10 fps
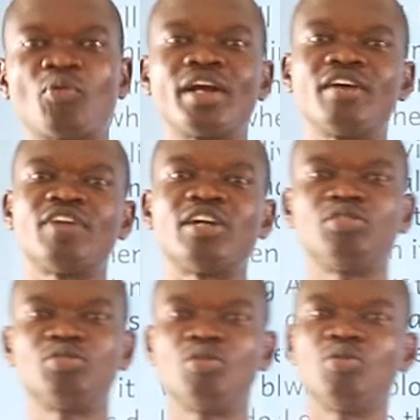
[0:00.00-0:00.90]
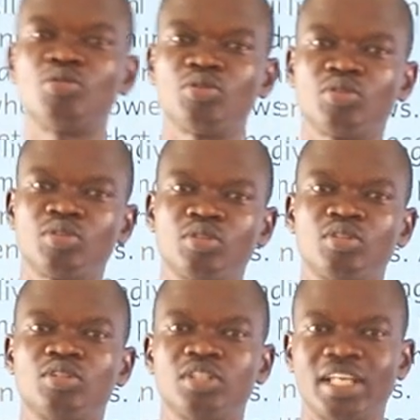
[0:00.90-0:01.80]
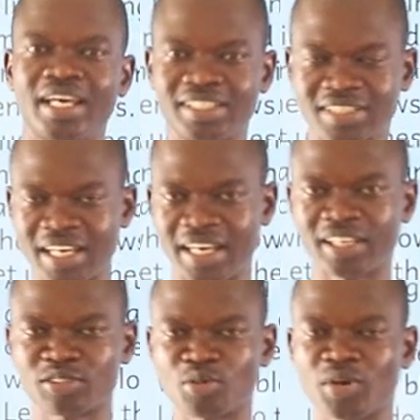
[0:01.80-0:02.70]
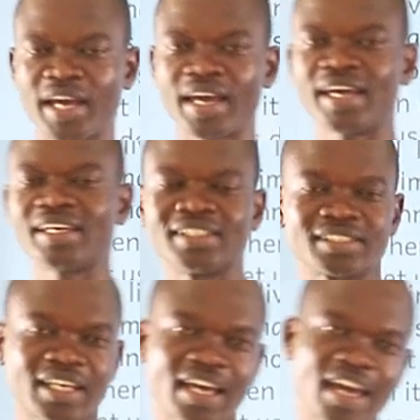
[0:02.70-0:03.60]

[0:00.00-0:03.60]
Wherever you go, there is air. So air is